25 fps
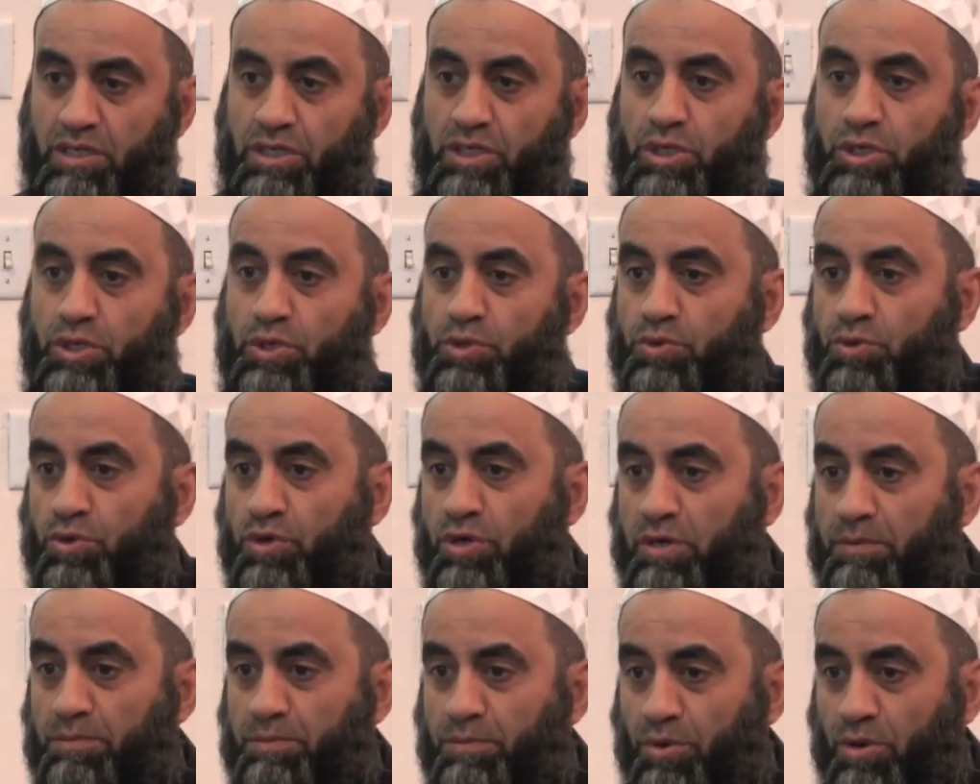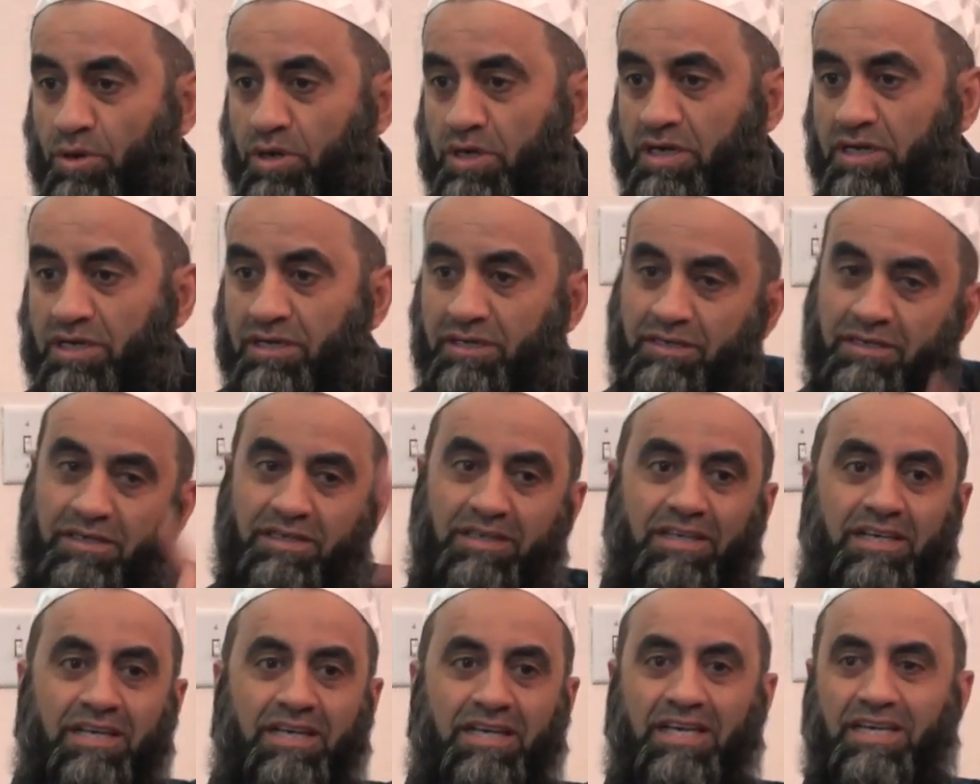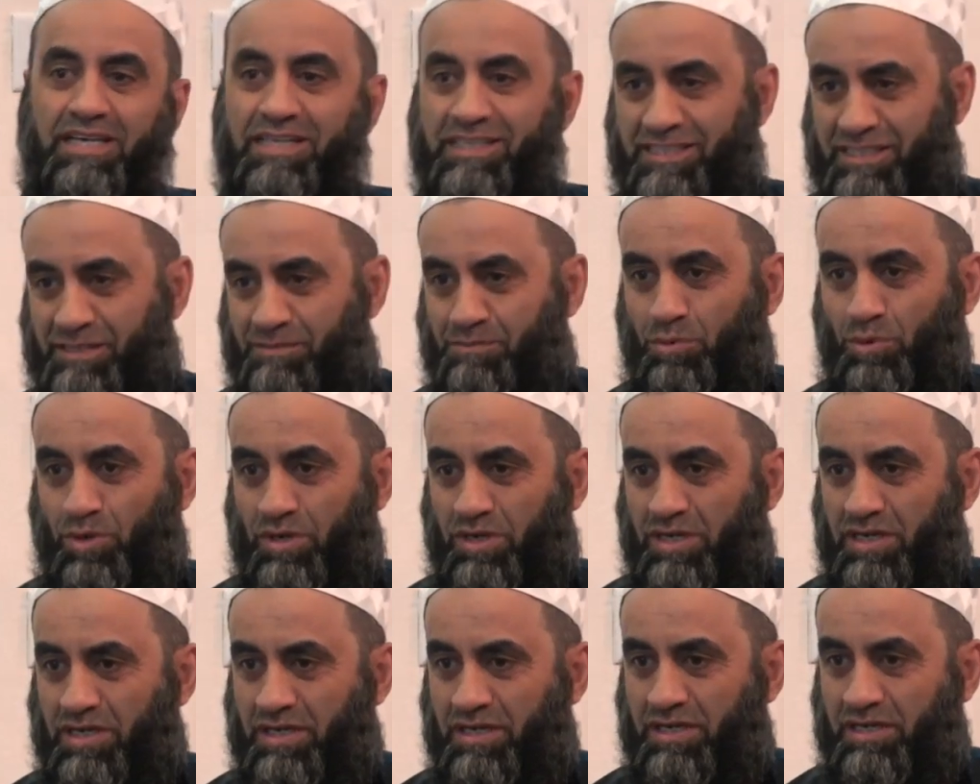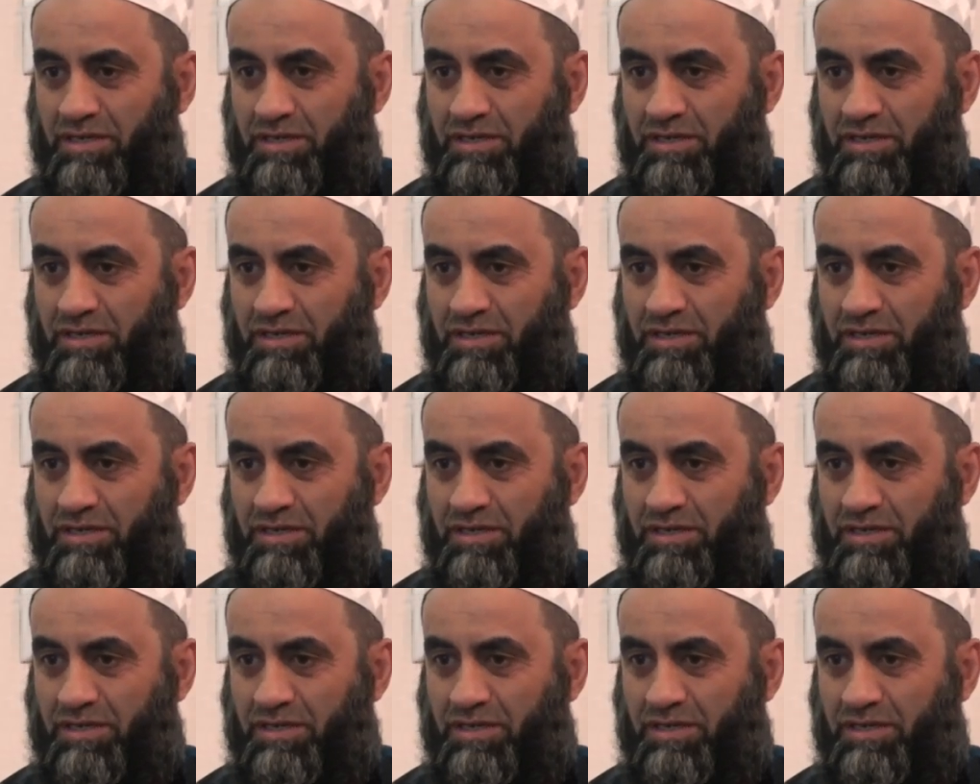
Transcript: your book, his book.